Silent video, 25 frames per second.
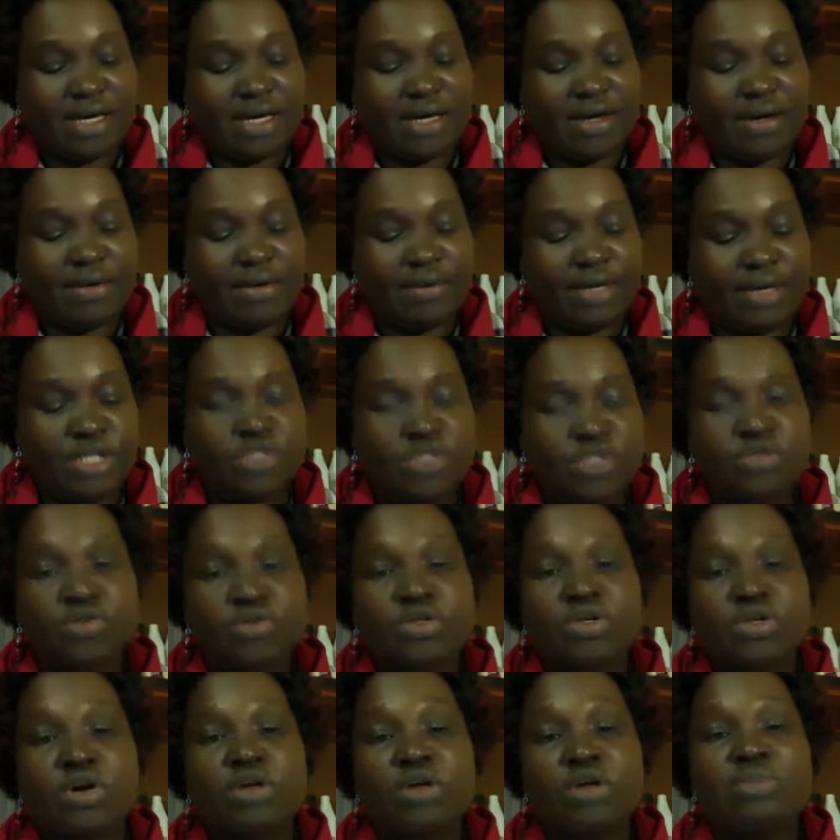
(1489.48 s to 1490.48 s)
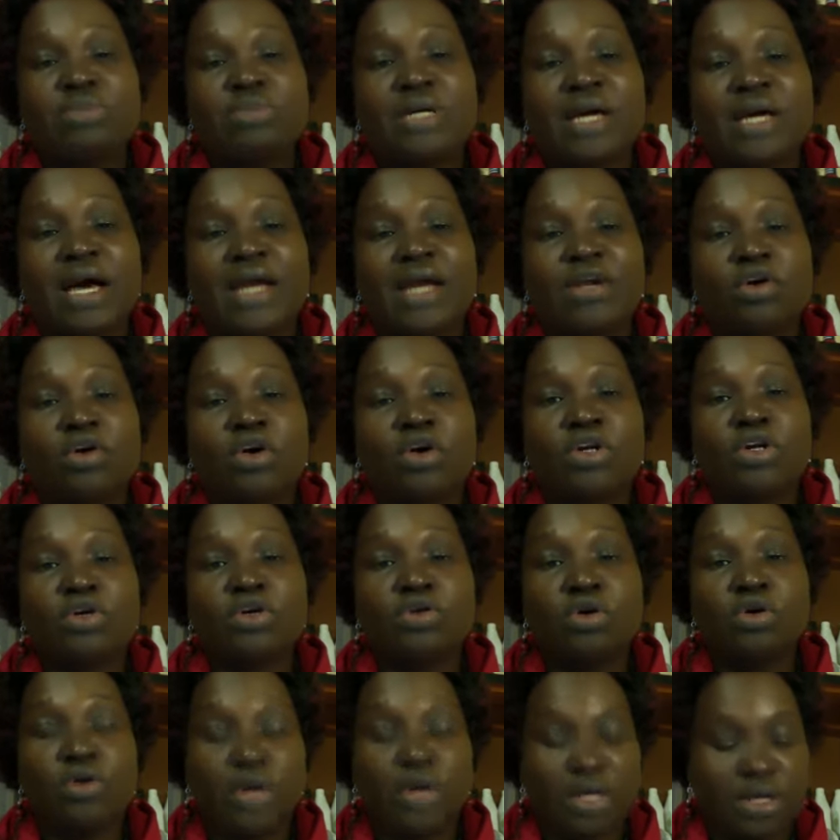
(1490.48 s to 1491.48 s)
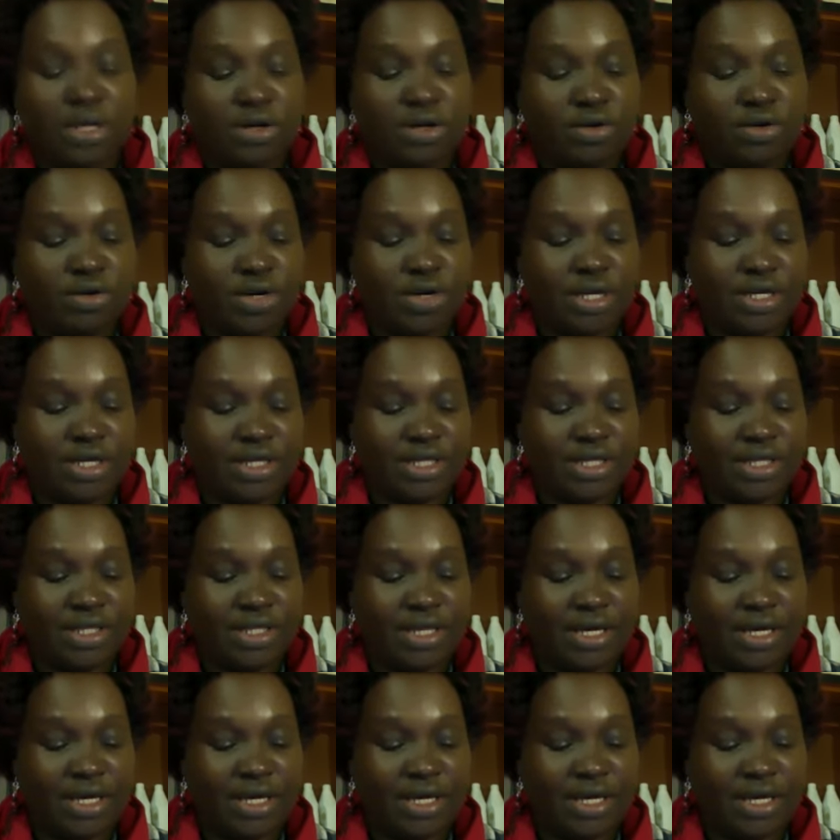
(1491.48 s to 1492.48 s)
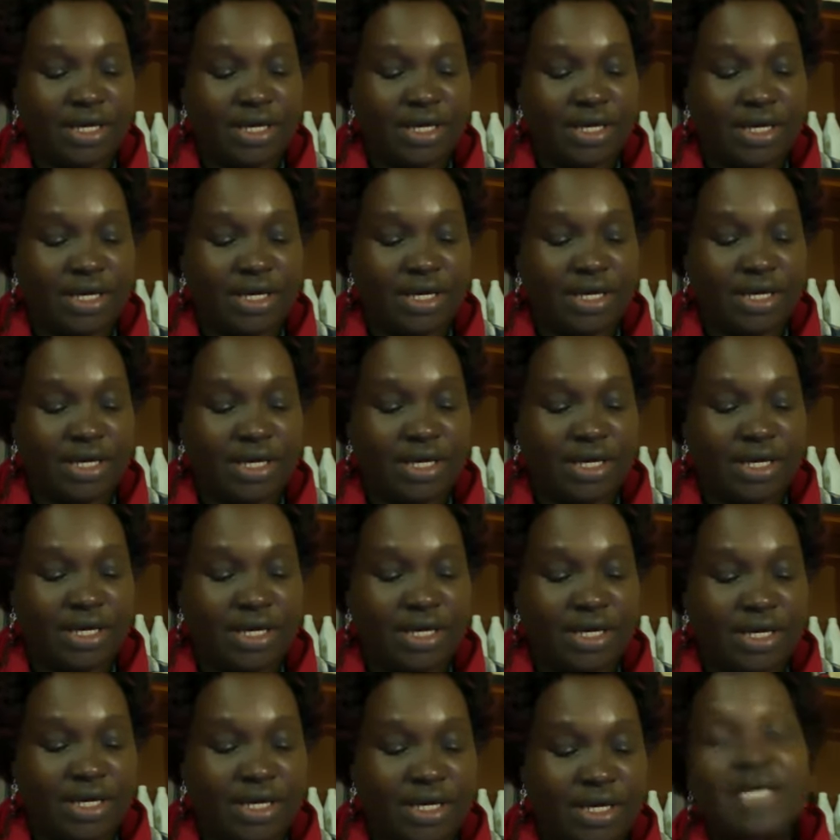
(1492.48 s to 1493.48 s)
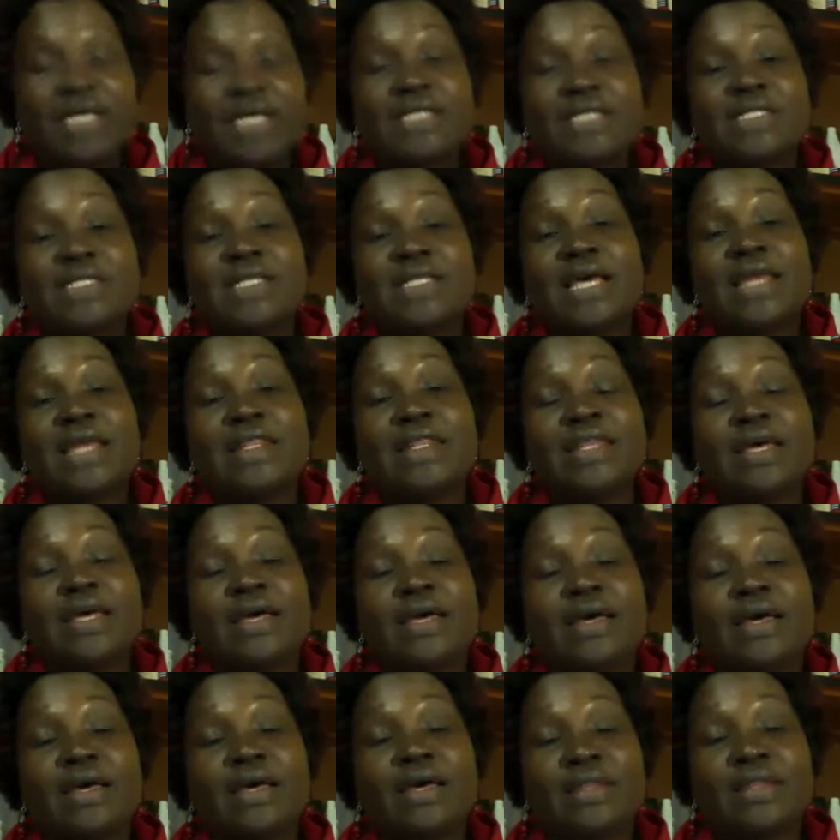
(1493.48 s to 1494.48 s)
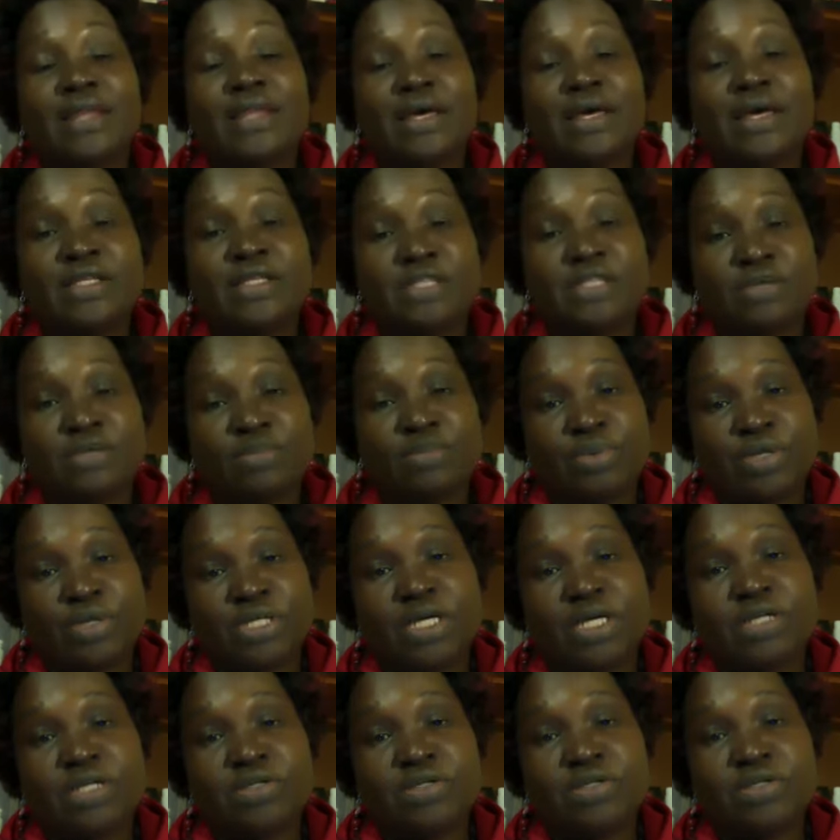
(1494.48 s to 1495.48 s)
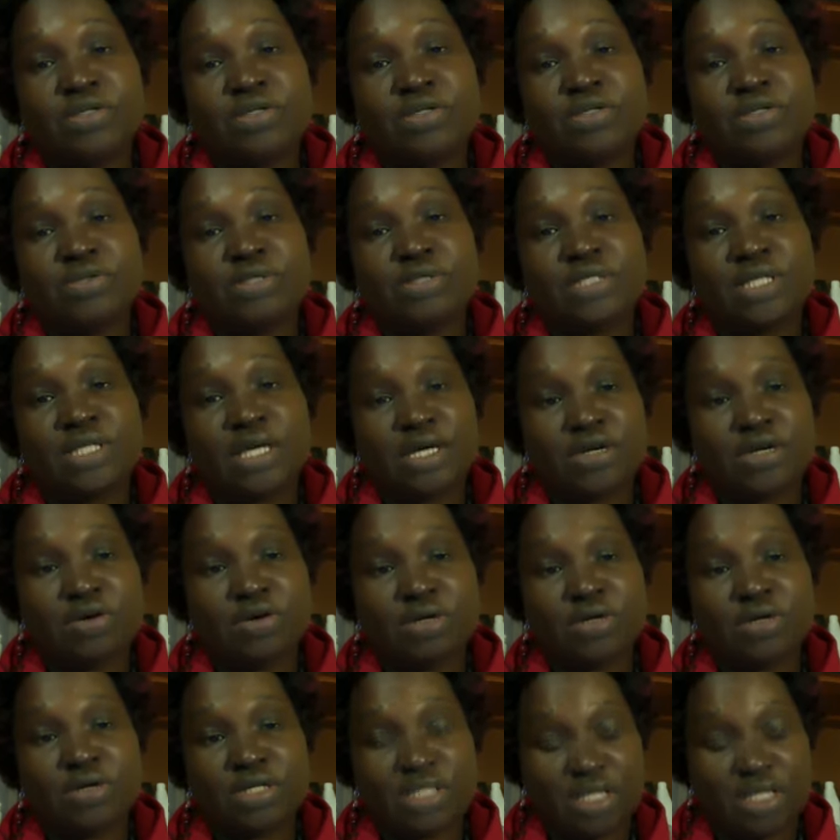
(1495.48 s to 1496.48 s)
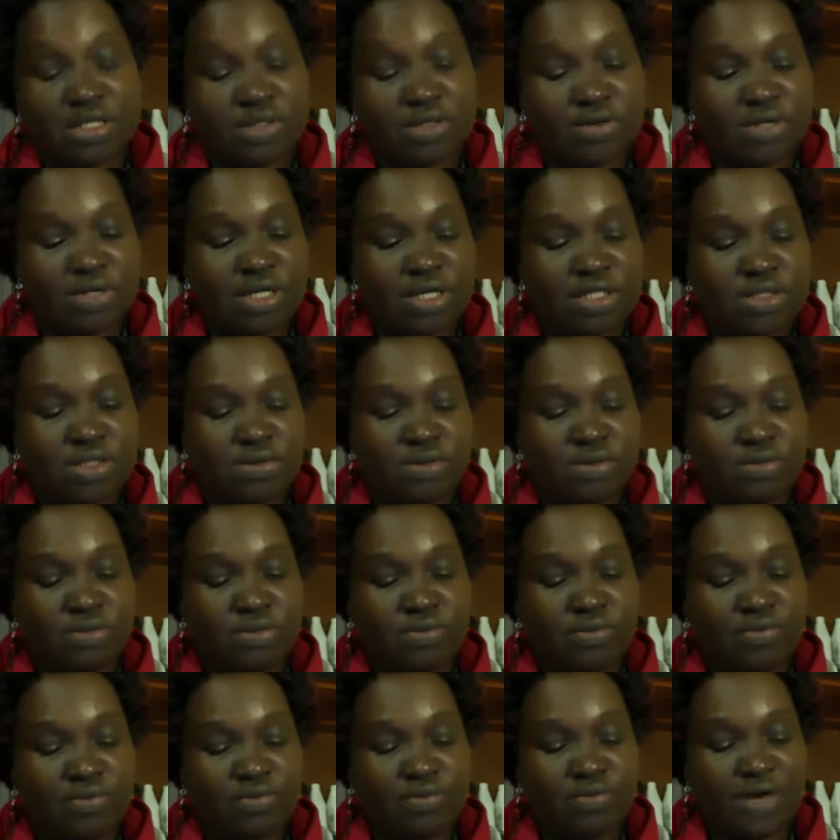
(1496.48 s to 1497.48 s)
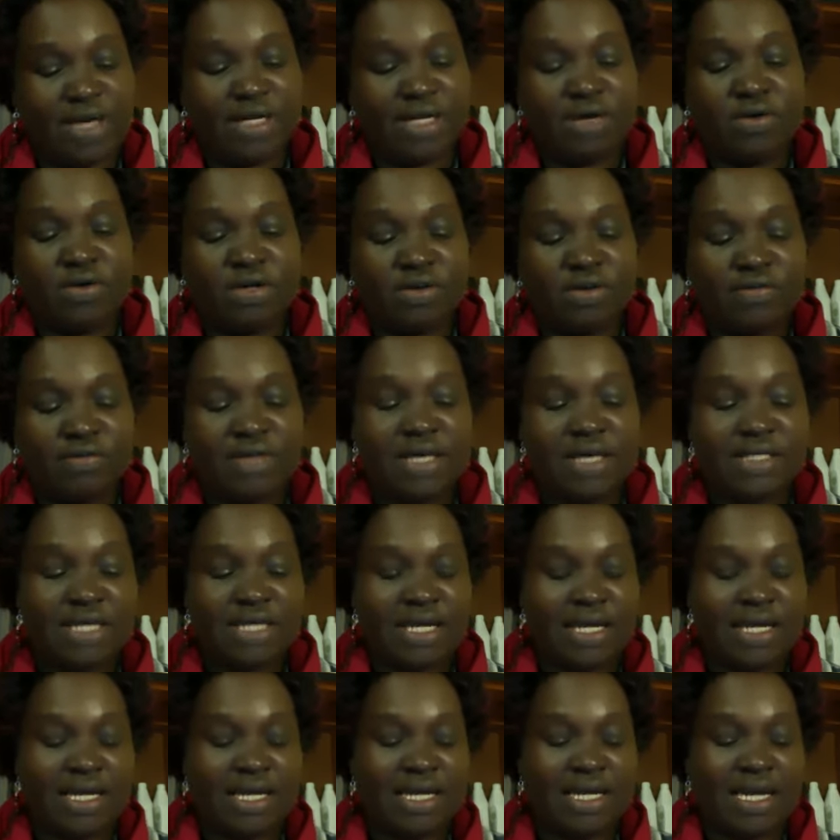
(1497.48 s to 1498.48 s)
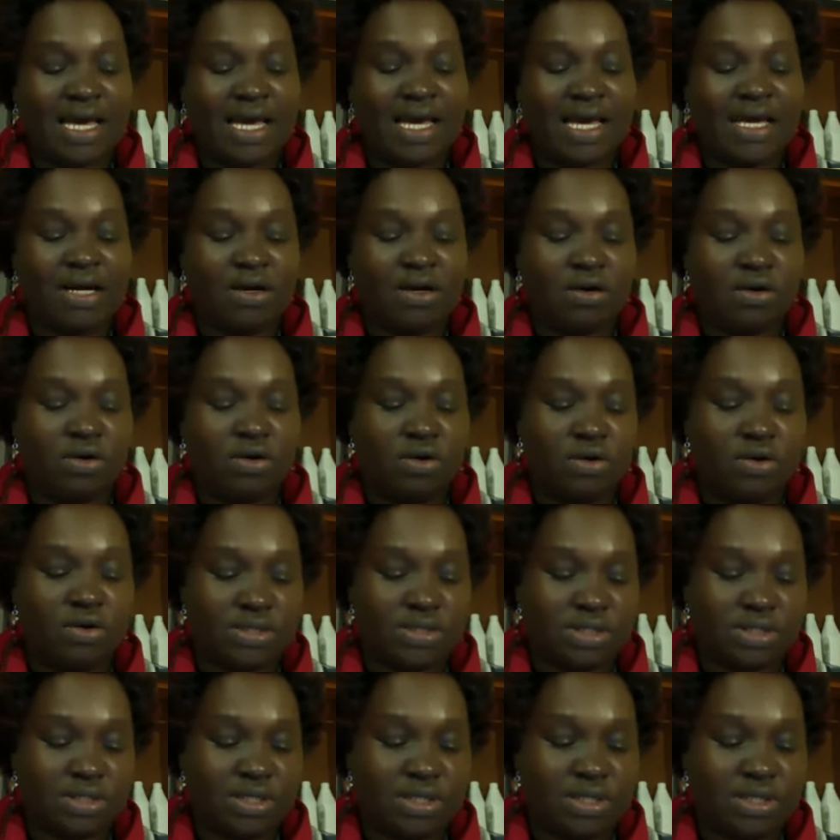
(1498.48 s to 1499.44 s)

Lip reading: it should not be an ongoing chronic thing. So if it is, then it's important to see a doctor so that you find out if there's an underlying cause.